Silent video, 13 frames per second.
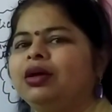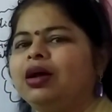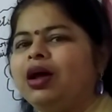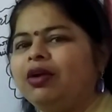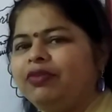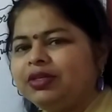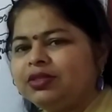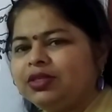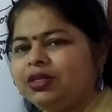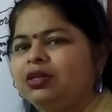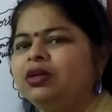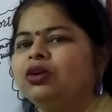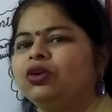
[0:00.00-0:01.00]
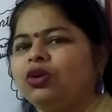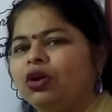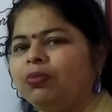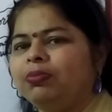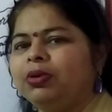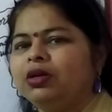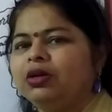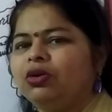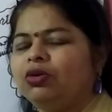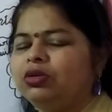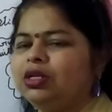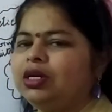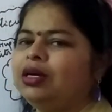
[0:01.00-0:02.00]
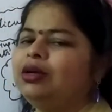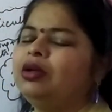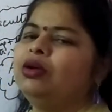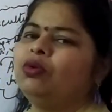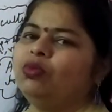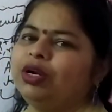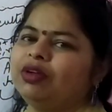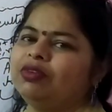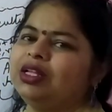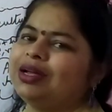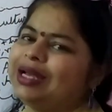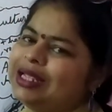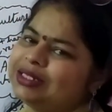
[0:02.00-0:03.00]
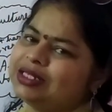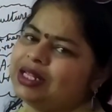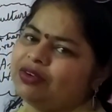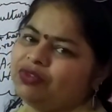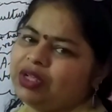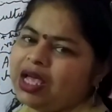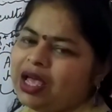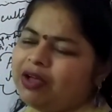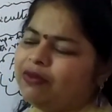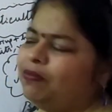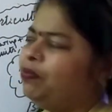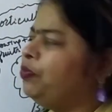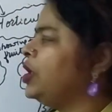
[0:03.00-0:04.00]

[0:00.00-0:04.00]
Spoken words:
harvested crop or the whatever the grains that we have.